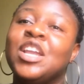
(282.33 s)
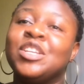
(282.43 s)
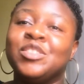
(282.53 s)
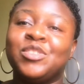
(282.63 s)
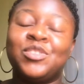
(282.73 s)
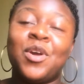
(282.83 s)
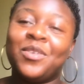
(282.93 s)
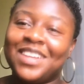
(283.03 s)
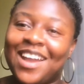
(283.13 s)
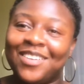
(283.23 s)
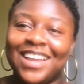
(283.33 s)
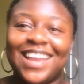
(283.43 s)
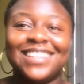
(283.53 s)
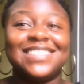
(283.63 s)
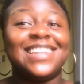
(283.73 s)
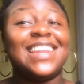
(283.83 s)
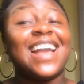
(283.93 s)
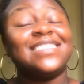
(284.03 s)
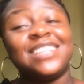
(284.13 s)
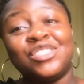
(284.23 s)
So now guys, the
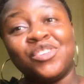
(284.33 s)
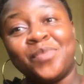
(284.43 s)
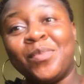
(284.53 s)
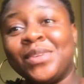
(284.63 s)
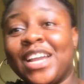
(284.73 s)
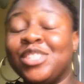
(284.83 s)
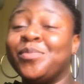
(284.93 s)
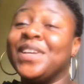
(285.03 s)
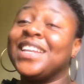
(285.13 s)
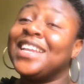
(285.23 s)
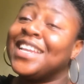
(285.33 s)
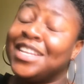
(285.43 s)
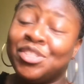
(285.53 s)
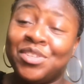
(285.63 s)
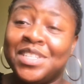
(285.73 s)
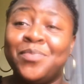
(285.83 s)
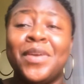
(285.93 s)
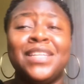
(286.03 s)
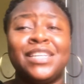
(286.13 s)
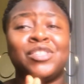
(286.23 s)
last set of people that should be clicking into this
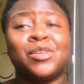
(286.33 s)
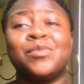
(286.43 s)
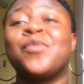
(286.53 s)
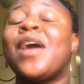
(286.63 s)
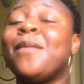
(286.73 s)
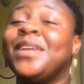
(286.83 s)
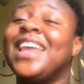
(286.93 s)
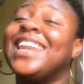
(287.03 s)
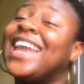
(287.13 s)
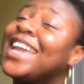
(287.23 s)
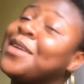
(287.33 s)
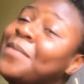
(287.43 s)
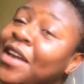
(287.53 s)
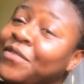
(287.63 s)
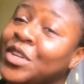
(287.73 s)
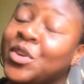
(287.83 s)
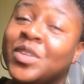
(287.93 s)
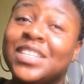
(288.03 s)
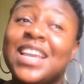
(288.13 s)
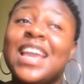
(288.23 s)
page and subscribing and liking my
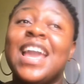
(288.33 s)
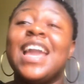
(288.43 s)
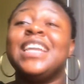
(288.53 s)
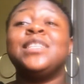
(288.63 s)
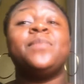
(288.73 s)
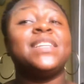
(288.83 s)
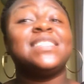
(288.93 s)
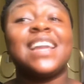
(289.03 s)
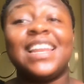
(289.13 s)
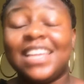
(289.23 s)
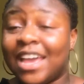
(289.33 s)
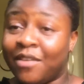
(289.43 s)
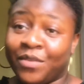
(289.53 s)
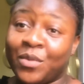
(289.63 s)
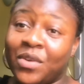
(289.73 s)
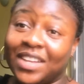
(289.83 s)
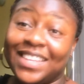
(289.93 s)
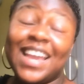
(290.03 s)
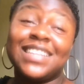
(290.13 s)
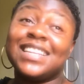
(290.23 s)
videos is basically everyone.
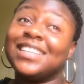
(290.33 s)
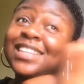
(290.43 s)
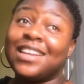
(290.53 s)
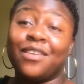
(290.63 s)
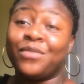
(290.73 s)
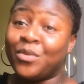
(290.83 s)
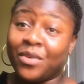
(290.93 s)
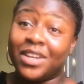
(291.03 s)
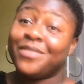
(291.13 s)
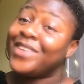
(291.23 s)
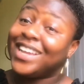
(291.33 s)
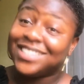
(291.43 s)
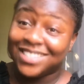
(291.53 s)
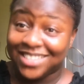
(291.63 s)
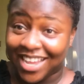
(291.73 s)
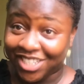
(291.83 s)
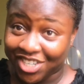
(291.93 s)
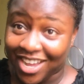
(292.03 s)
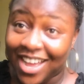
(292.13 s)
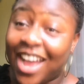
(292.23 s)
Yes, I said everyone. If you're in this
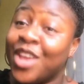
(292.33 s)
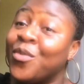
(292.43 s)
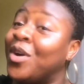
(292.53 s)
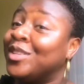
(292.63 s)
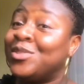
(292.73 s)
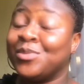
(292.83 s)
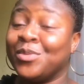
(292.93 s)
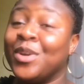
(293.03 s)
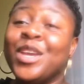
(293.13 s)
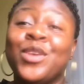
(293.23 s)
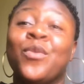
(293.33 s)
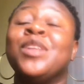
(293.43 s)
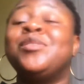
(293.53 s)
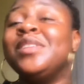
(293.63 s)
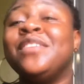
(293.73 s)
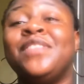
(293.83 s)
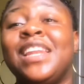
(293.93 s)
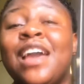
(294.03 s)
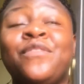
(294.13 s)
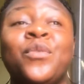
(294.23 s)
Niger and you want to live the
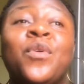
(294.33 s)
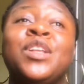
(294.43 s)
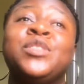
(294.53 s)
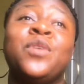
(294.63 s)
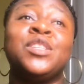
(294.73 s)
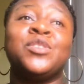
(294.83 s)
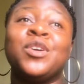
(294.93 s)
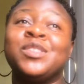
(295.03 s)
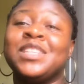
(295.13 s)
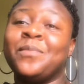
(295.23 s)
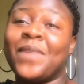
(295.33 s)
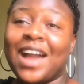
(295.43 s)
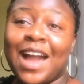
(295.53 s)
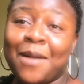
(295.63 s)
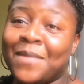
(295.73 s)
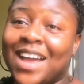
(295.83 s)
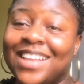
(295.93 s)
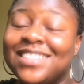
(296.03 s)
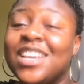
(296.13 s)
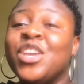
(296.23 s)
life you want to go to the
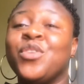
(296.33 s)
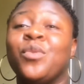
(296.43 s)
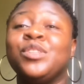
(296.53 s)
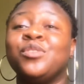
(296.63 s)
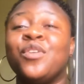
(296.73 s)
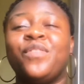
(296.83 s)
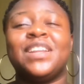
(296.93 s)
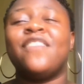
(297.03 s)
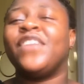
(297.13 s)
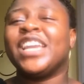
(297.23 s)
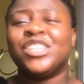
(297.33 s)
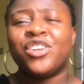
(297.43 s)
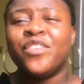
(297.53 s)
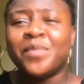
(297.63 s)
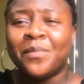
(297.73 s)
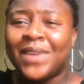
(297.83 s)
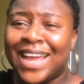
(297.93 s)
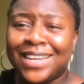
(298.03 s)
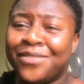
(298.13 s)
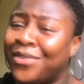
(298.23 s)
Bahamas, you want to go for that vacation you've been
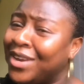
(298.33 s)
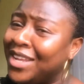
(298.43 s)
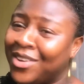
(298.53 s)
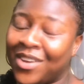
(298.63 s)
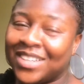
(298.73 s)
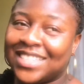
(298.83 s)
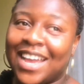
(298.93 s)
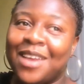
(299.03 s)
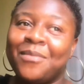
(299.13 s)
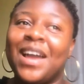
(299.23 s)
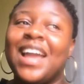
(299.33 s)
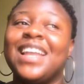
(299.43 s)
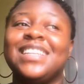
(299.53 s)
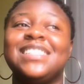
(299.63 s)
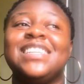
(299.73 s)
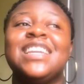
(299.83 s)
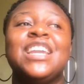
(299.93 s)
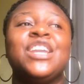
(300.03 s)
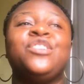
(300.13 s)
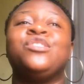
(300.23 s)
planning for a long time, and
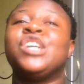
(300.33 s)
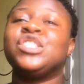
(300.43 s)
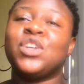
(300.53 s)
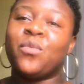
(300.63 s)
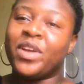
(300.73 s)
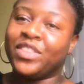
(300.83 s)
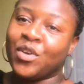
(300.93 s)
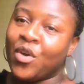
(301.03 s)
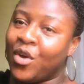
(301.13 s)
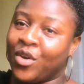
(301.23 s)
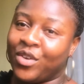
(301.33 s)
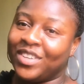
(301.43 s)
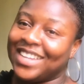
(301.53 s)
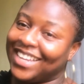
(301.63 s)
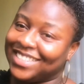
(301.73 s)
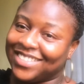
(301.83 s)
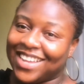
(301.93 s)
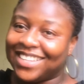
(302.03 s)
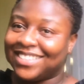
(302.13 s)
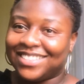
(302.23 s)
you just don't want the whole
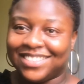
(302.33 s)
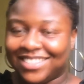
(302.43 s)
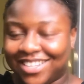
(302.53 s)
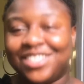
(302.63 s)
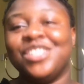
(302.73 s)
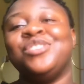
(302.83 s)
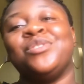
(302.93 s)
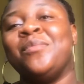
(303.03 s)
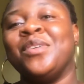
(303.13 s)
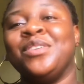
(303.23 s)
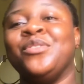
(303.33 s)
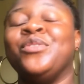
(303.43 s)
Nigerian syndrome on you.